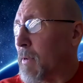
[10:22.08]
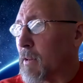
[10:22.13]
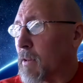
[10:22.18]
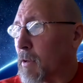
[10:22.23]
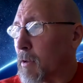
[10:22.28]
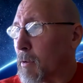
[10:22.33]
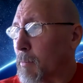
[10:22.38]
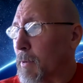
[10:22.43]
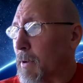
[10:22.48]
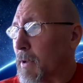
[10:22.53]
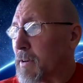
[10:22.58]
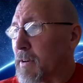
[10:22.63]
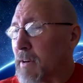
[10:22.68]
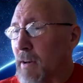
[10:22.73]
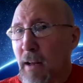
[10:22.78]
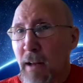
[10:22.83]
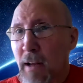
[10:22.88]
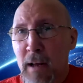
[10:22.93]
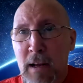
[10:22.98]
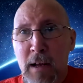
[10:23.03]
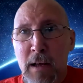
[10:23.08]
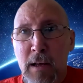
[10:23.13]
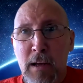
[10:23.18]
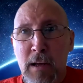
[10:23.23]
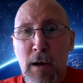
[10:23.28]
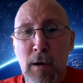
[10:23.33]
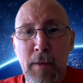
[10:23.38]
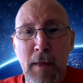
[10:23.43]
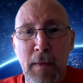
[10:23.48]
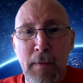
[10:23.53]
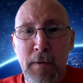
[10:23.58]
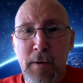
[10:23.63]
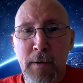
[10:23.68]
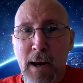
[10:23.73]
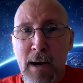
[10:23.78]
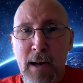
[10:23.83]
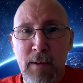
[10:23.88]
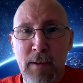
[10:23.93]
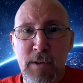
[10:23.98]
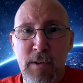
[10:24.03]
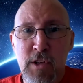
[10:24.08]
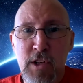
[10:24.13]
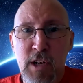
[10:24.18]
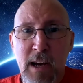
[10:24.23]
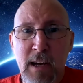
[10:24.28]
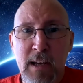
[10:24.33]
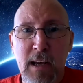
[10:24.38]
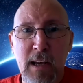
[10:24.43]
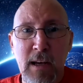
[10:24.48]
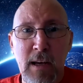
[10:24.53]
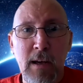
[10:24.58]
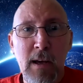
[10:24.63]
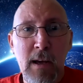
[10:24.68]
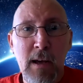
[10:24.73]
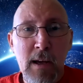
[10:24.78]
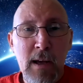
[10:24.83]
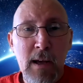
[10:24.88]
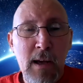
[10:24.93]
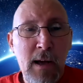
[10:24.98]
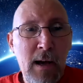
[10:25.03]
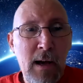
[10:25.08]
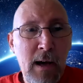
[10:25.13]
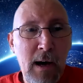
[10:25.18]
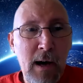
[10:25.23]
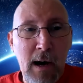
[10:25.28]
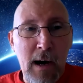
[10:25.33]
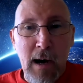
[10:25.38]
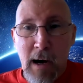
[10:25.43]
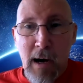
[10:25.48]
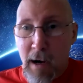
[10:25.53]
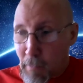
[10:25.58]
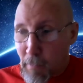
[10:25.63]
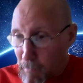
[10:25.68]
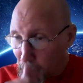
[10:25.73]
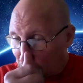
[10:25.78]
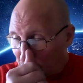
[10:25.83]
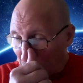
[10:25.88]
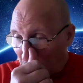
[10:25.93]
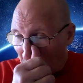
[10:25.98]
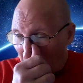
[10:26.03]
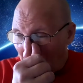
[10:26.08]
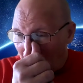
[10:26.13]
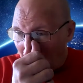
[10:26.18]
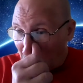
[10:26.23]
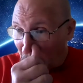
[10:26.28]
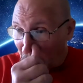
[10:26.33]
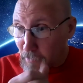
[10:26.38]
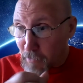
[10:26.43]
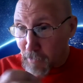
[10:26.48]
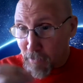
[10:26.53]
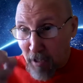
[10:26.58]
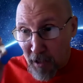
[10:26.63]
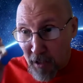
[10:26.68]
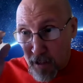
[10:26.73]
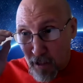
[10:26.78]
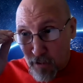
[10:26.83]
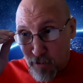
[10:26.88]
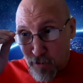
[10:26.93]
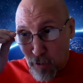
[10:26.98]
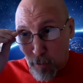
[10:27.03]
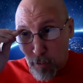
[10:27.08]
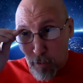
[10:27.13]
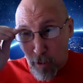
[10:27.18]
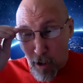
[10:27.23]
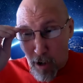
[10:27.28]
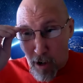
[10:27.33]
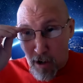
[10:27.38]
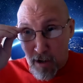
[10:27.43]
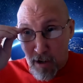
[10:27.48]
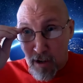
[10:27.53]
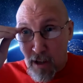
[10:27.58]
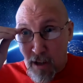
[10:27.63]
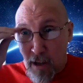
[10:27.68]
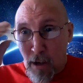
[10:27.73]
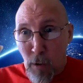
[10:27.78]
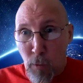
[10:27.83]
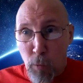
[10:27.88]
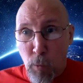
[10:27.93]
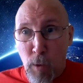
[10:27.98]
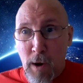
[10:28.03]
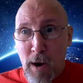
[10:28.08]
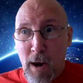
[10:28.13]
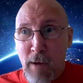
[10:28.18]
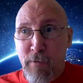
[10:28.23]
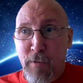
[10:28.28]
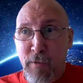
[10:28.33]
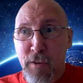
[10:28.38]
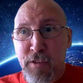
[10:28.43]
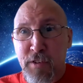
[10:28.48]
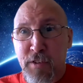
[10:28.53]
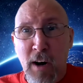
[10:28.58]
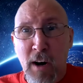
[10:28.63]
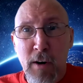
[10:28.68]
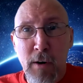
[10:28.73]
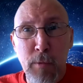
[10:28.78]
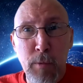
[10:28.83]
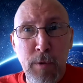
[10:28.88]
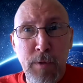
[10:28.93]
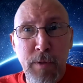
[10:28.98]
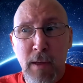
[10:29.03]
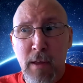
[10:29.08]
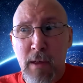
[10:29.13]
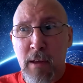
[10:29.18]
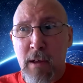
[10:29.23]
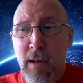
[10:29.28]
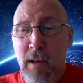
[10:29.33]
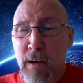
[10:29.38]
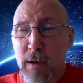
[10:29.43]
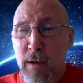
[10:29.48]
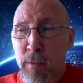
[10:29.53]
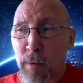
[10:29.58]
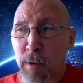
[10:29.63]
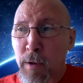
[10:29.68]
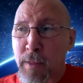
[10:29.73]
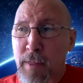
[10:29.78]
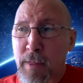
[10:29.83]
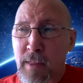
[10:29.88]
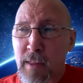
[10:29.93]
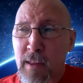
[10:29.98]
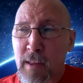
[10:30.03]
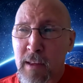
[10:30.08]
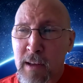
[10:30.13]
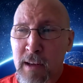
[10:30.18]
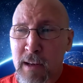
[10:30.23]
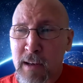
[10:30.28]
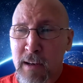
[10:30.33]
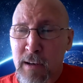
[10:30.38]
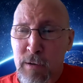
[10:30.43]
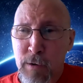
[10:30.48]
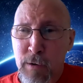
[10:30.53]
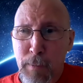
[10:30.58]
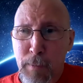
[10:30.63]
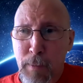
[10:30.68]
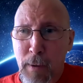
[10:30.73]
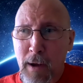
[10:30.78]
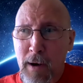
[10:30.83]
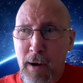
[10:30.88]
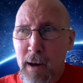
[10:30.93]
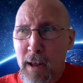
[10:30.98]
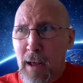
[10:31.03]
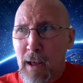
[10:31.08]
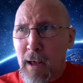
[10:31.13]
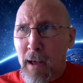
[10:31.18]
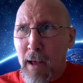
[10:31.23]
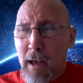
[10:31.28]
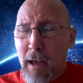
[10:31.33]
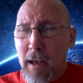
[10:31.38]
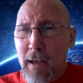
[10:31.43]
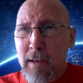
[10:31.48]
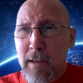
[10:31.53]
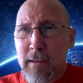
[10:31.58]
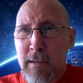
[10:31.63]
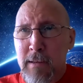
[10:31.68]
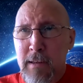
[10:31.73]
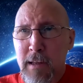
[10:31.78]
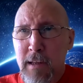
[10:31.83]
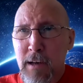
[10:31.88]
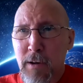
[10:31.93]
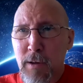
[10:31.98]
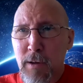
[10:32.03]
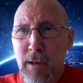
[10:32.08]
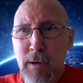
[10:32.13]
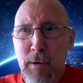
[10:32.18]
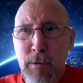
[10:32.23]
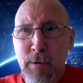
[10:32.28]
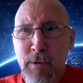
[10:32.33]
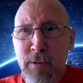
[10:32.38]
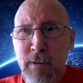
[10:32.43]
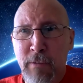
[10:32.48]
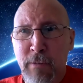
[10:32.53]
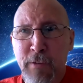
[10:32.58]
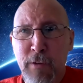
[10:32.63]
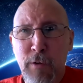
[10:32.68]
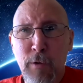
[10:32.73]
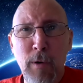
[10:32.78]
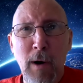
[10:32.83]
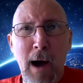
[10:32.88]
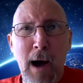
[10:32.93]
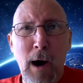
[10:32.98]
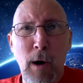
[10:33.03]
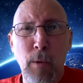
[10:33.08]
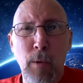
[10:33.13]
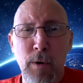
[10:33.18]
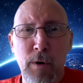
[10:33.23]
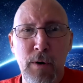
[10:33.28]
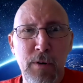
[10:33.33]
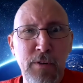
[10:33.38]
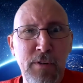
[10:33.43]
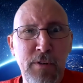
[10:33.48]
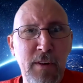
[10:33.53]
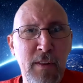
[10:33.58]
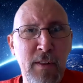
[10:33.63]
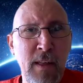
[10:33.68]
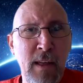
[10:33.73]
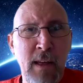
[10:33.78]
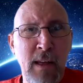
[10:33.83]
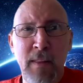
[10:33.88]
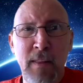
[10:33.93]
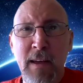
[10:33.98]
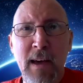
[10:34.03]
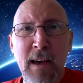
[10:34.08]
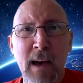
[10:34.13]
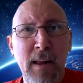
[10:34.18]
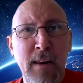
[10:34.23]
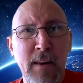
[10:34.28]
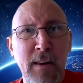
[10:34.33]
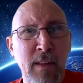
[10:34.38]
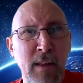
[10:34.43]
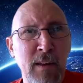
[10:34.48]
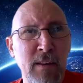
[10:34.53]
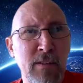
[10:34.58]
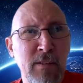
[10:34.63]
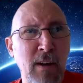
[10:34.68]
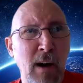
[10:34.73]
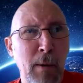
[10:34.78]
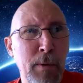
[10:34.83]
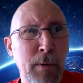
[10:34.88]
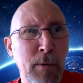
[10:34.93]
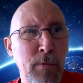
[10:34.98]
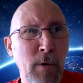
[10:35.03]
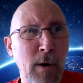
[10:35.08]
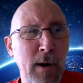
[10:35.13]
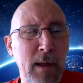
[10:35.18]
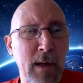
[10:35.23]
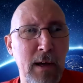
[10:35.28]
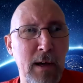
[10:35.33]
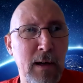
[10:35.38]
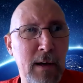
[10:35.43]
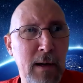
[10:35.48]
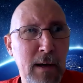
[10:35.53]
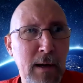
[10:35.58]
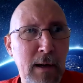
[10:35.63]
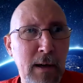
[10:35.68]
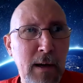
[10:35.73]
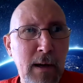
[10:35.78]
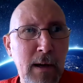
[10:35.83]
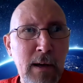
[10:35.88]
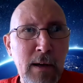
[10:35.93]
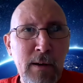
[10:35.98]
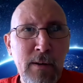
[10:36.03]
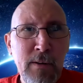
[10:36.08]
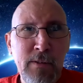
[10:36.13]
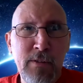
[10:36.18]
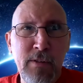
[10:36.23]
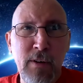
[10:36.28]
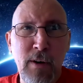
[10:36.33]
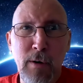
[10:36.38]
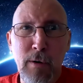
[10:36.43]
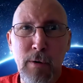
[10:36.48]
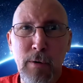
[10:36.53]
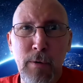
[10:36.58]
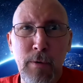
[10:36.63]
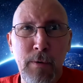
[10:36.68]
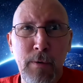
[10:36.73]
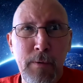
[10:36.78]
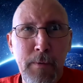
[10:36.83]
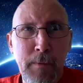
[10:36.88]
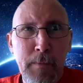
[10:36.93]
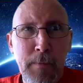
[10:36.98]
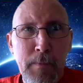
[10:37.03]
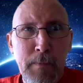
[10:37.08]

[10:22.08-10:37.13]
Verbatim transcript: me a little bit you know that they're not even checking um, and they're taking so long when i first started with uh, with uh, groupon literally it was a few hours and they got things up and running so